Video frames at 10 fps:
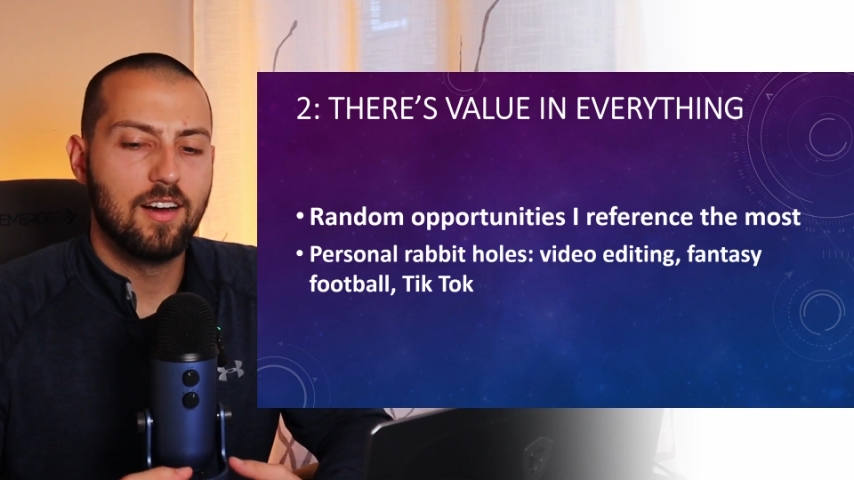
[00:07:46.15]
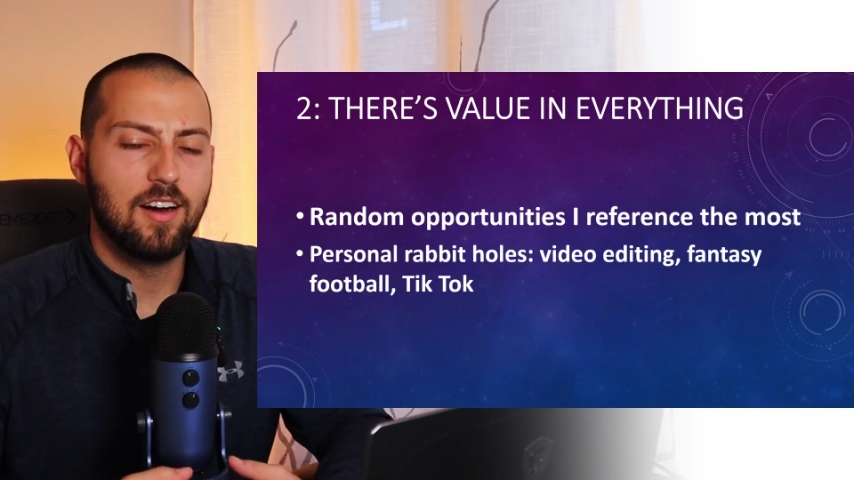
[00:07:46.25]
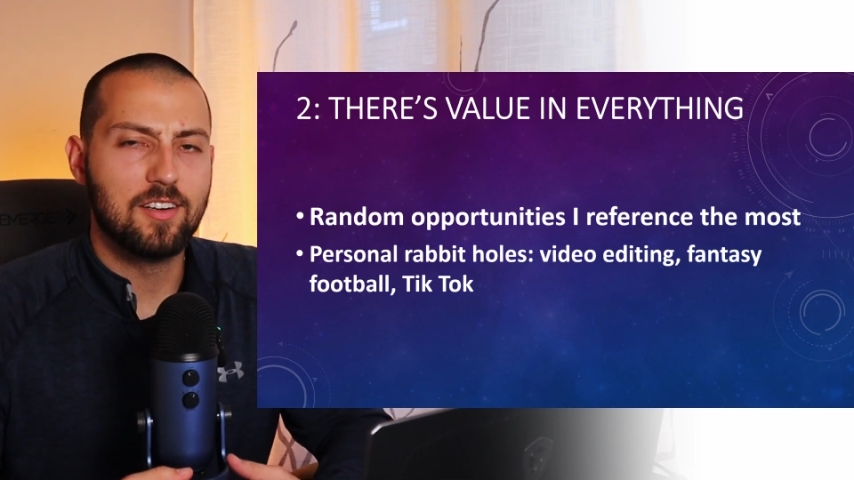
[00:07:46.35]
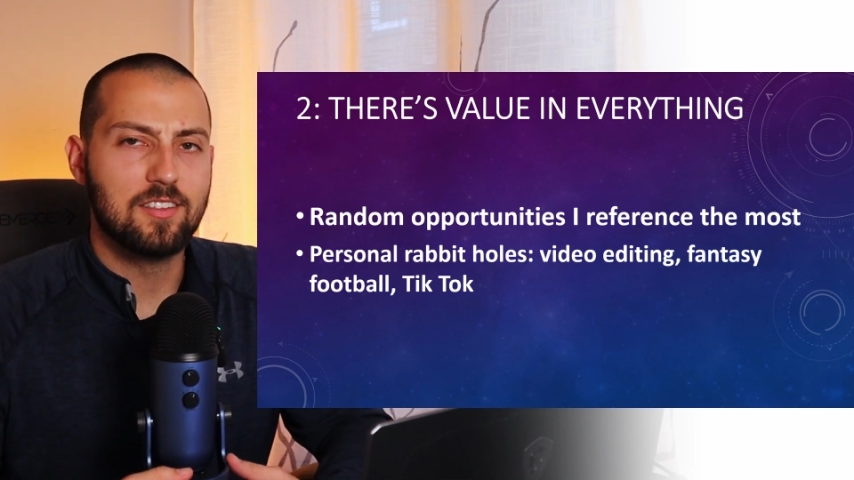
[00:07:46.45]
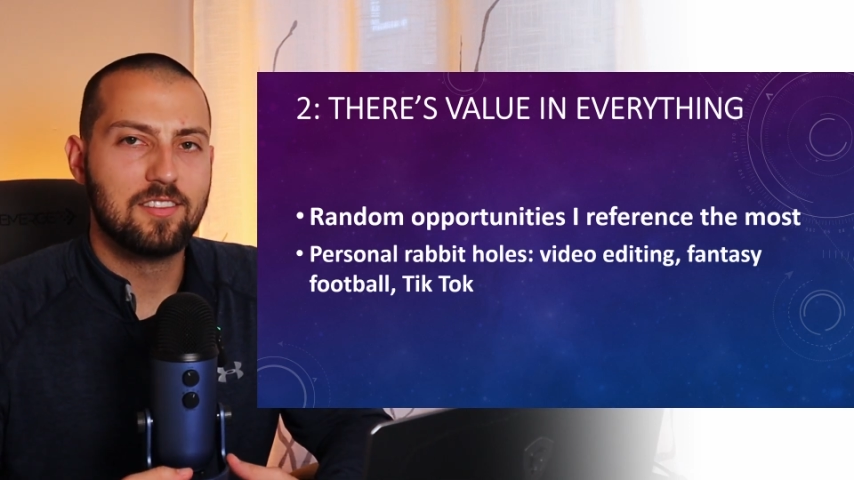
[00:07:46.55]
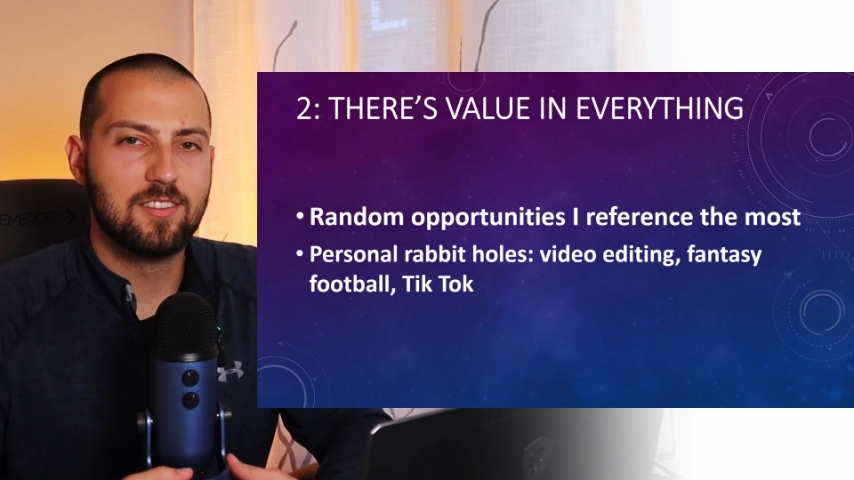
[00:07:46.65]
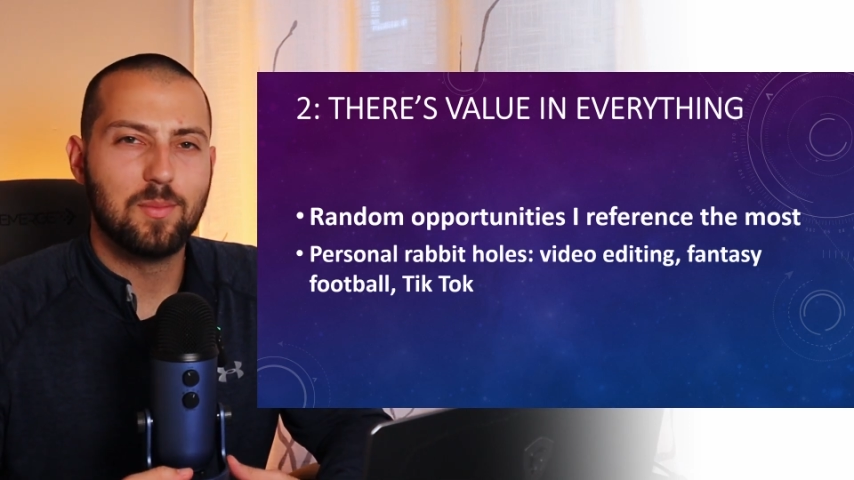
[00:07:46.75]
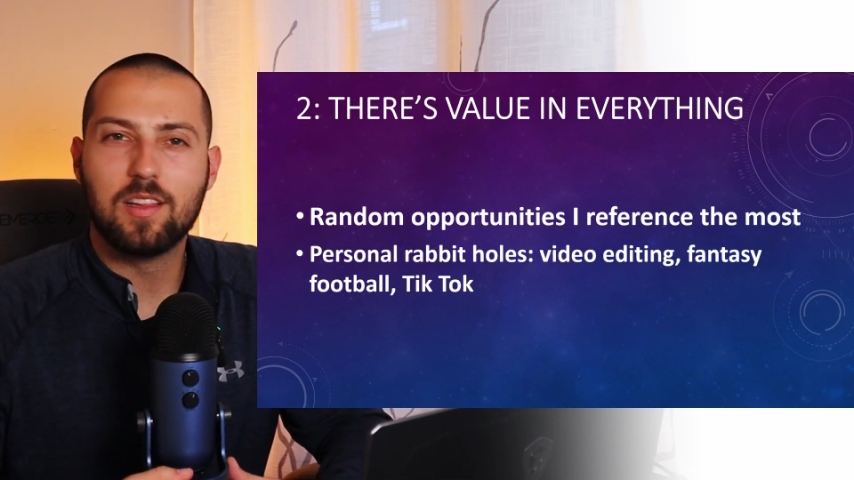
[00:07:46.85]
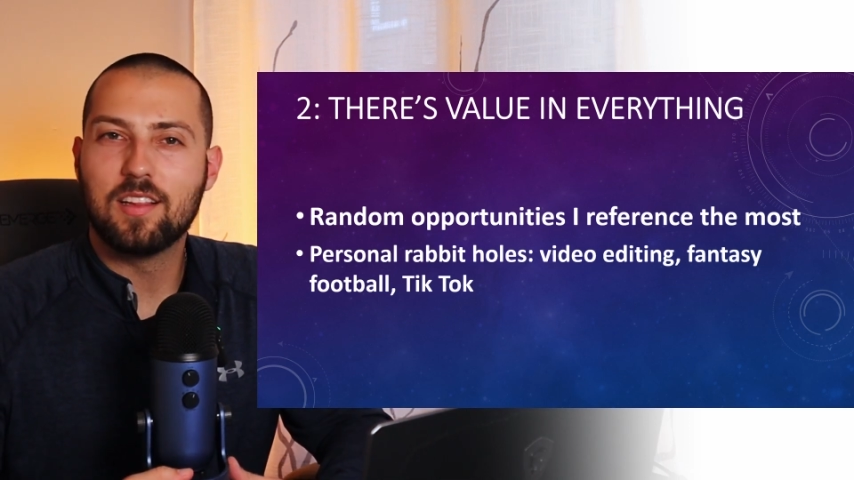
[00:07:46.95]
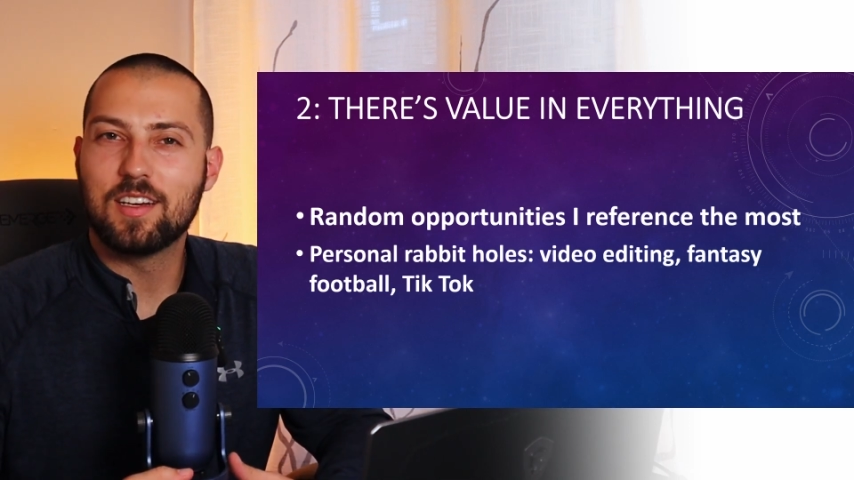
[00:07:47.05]
are
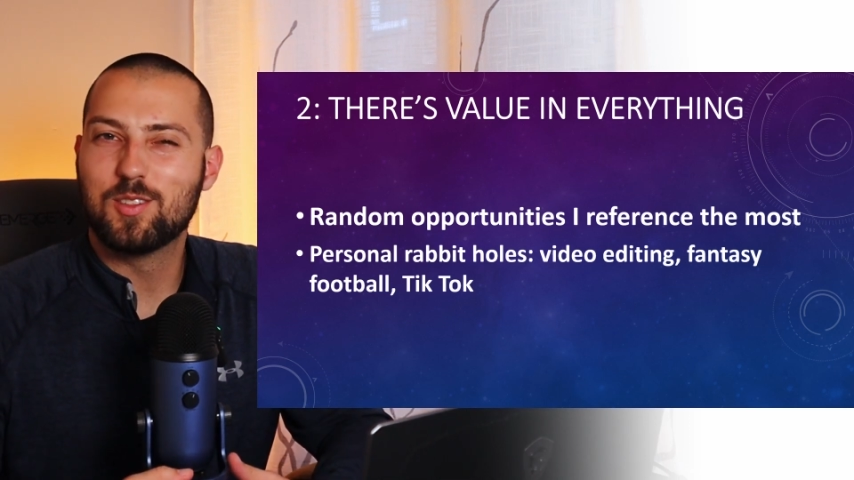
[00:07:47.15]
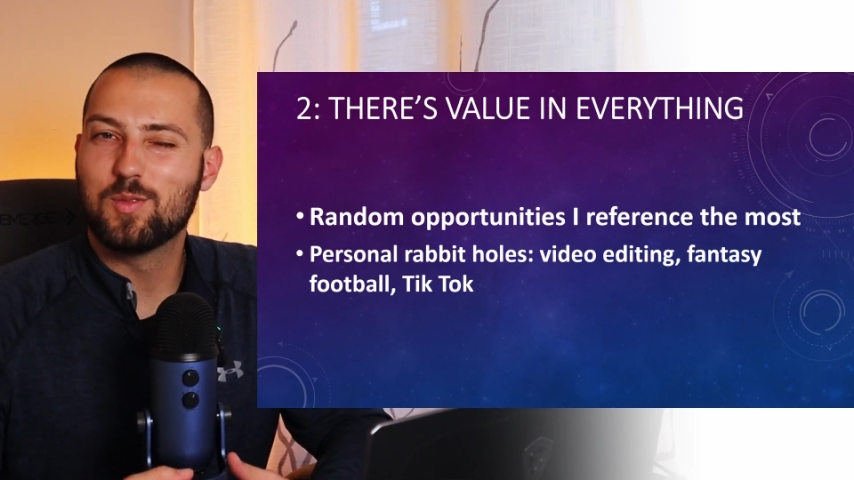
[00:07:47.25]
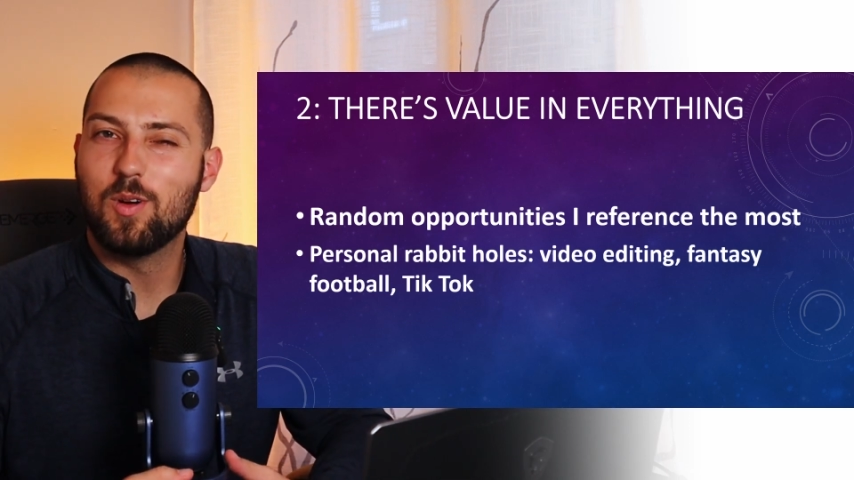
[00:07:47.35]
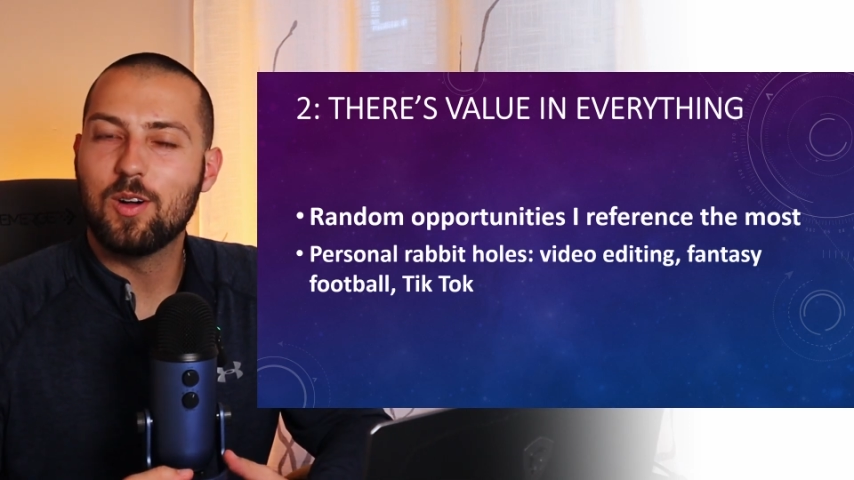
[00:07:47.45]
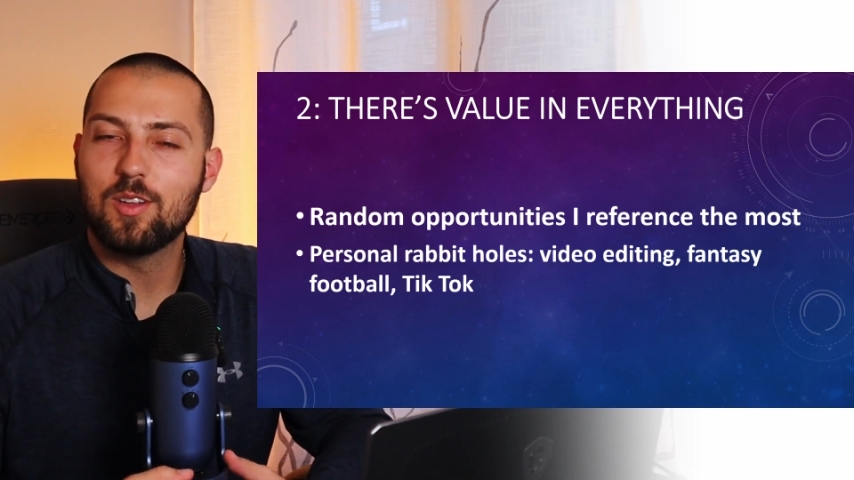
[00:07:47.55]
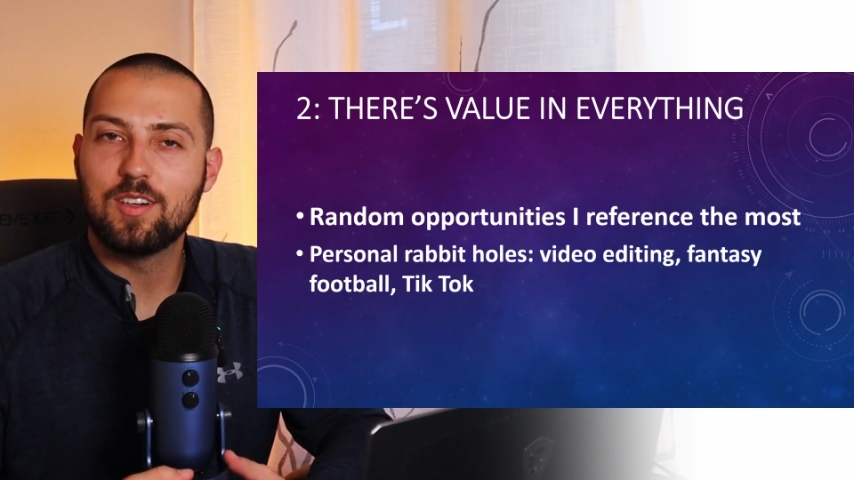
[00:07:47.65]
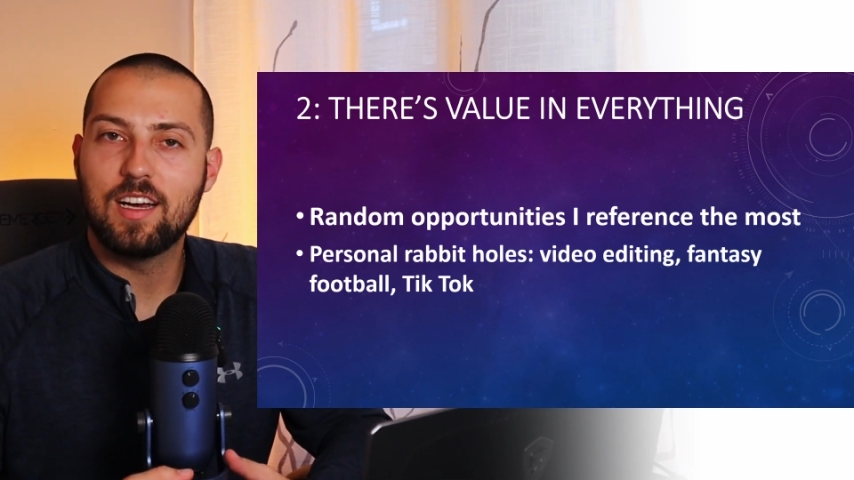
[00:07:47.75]
some of the like smaller,